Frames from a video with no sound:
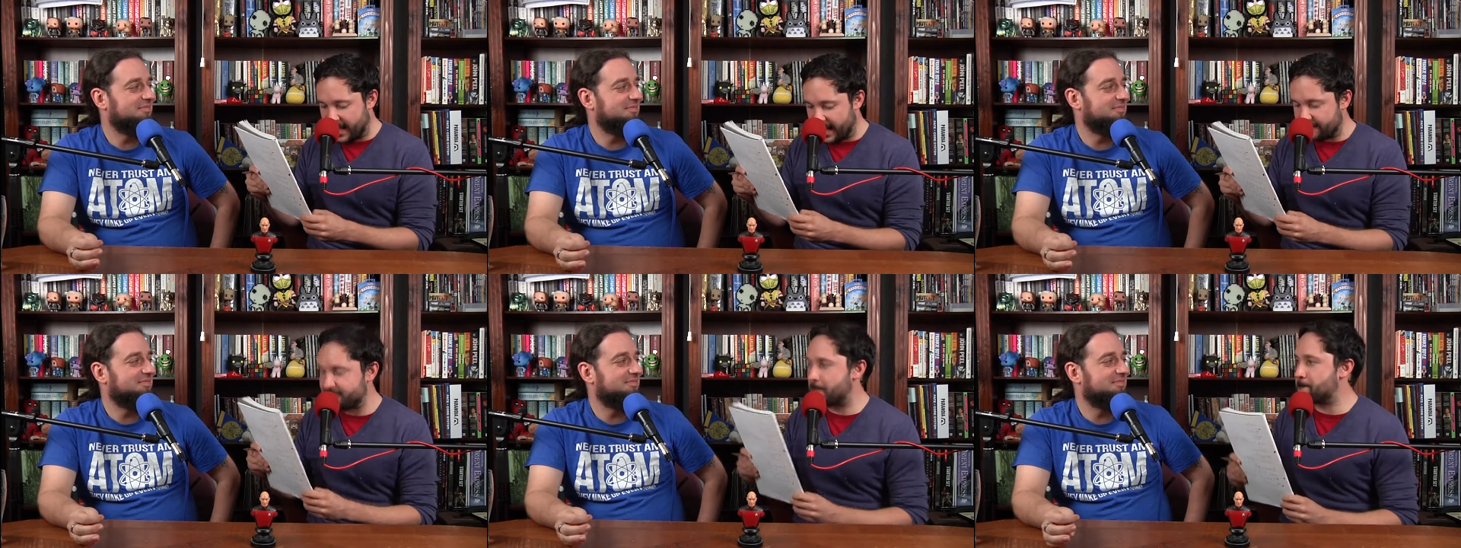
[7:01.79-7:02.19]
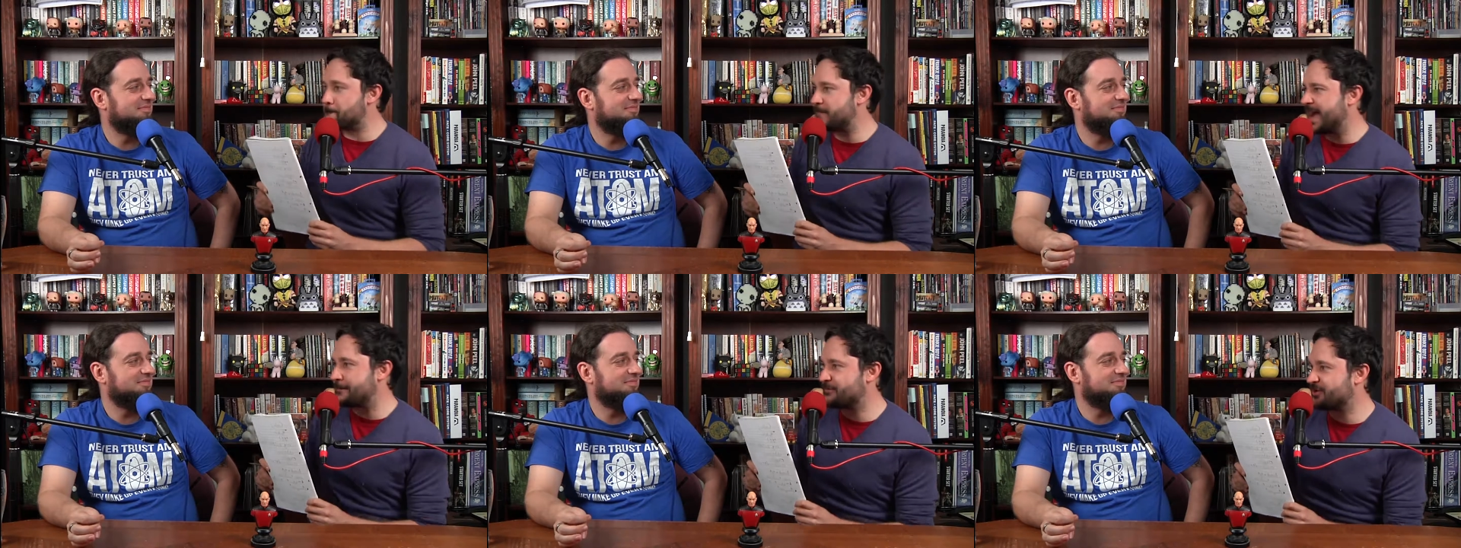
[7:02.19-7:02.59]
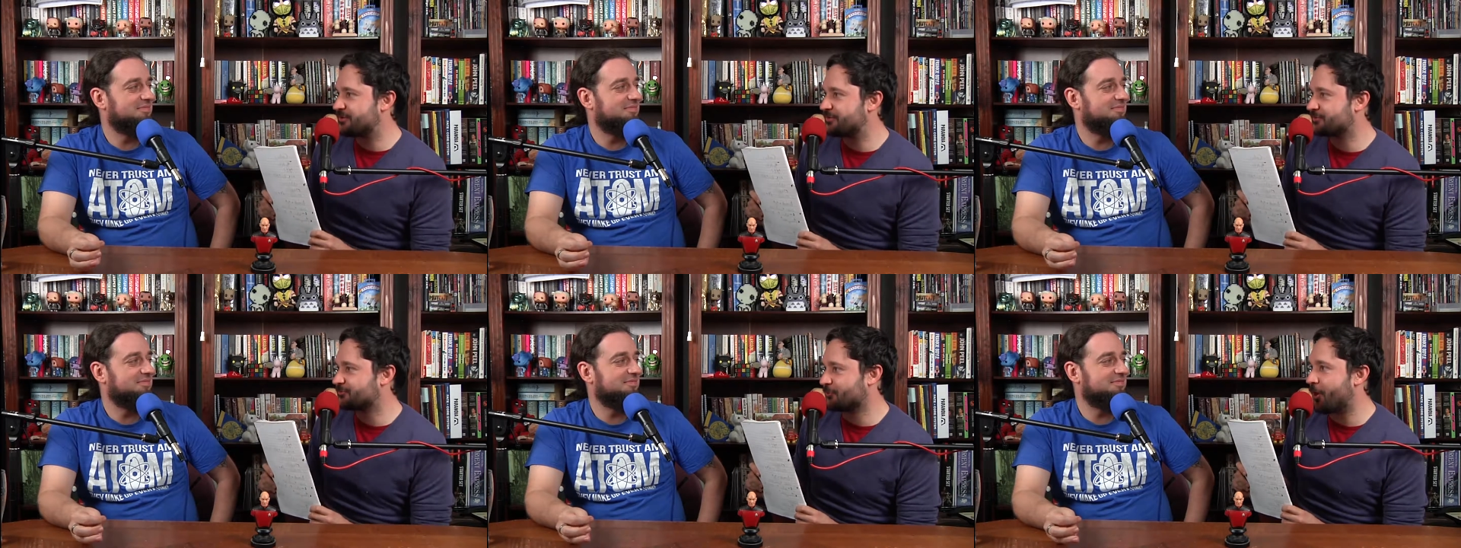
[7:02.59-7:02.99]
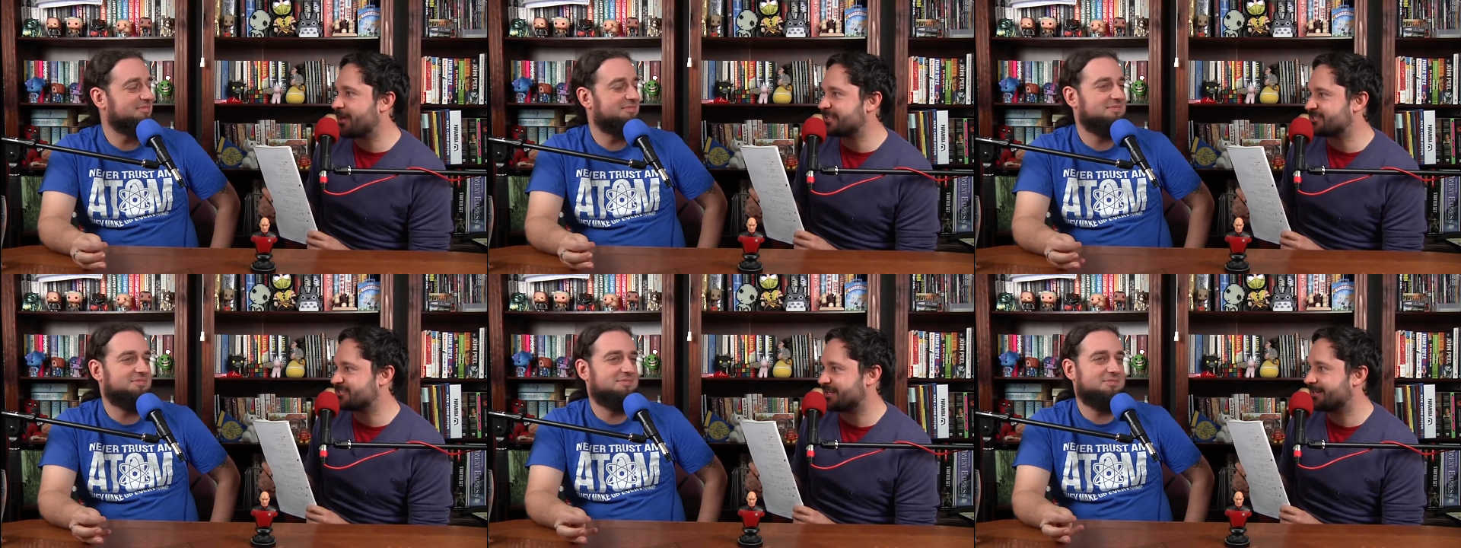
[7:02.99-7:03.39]
Speaker 1: have Mammoth
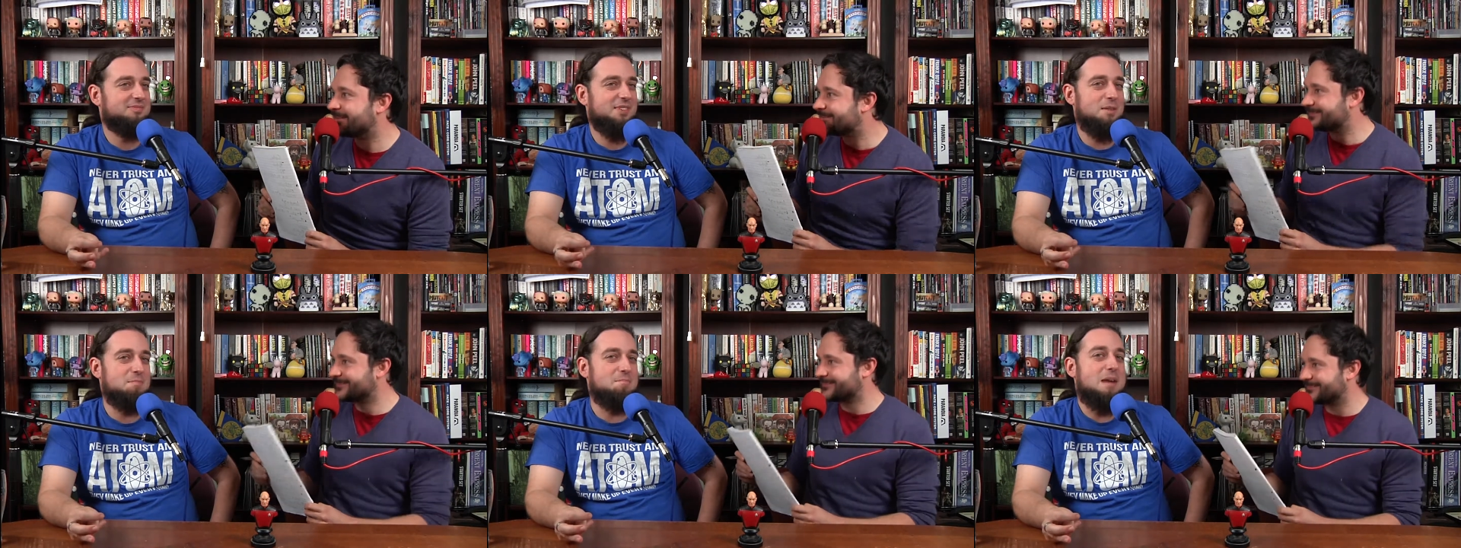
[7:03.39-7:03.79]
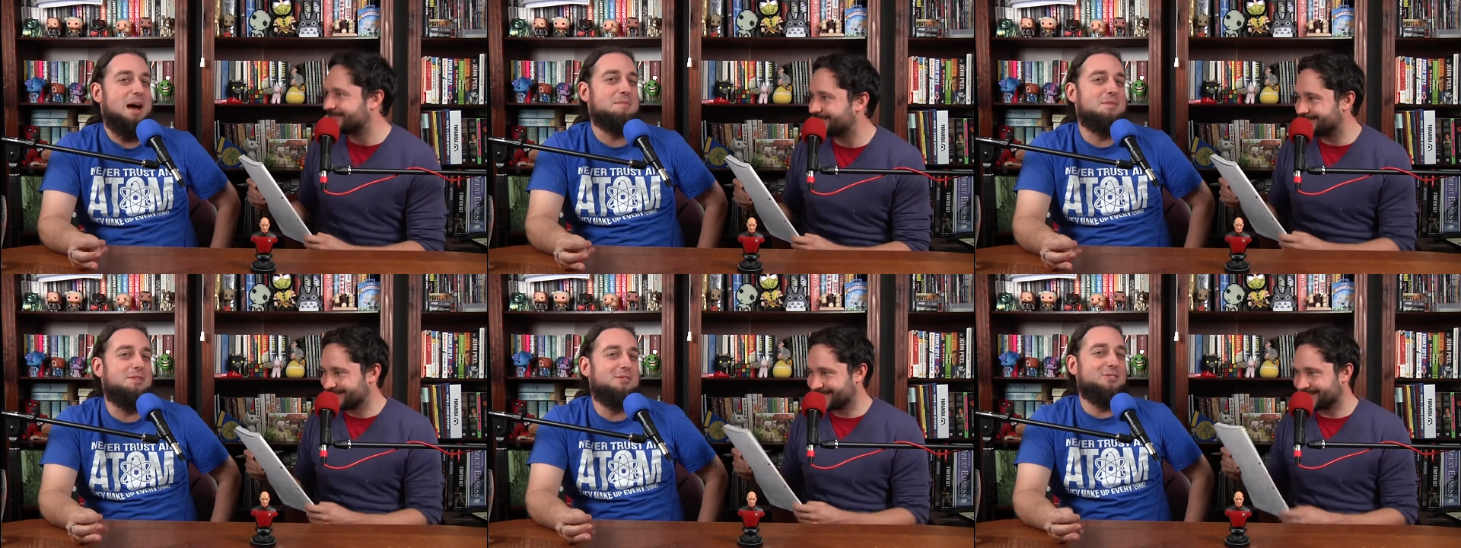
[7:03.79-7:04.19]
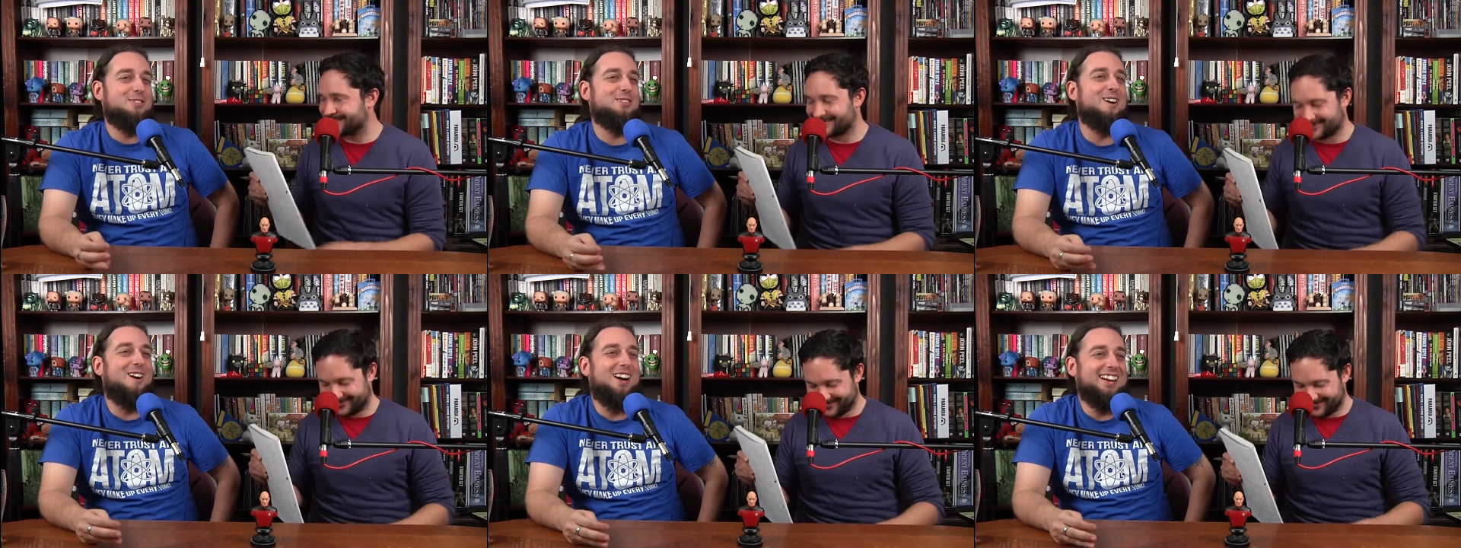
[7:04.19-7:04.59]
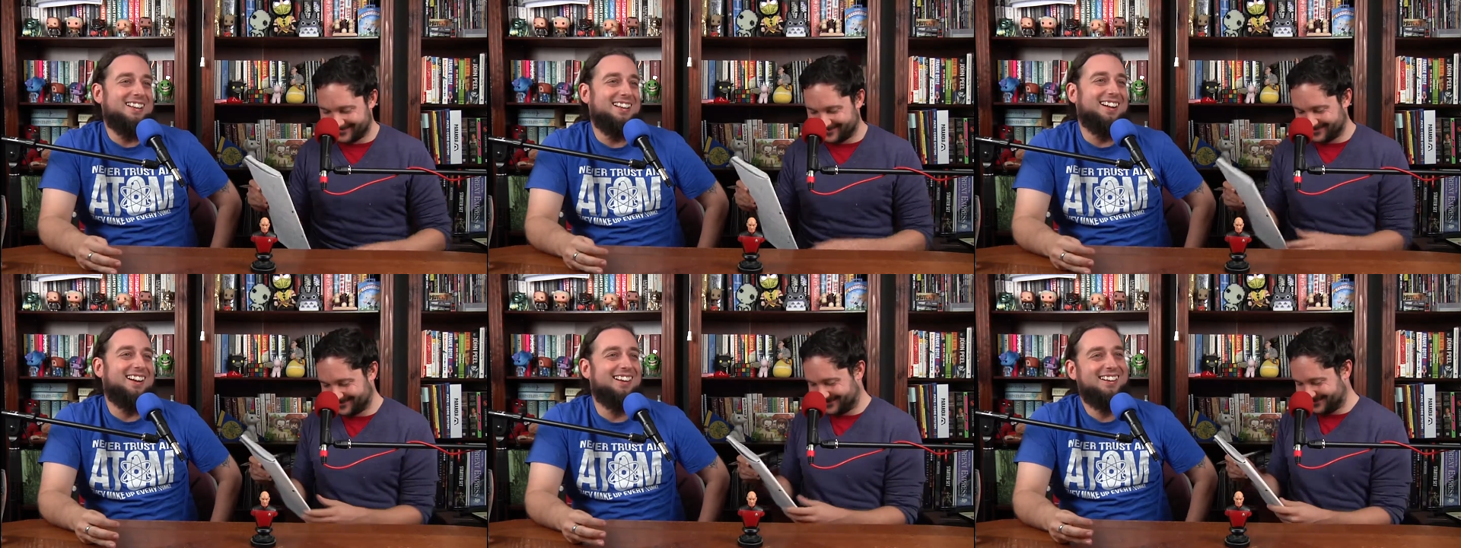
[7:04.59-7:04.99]
Grinder. Mammoth
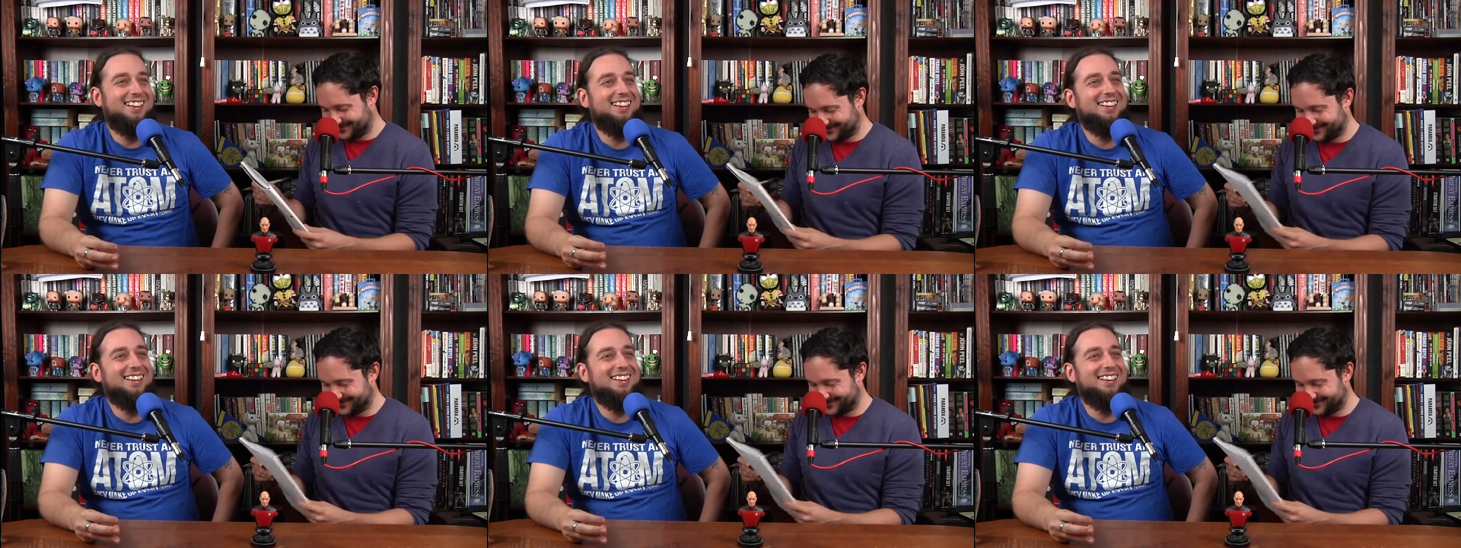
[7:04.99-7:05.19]
Grinder.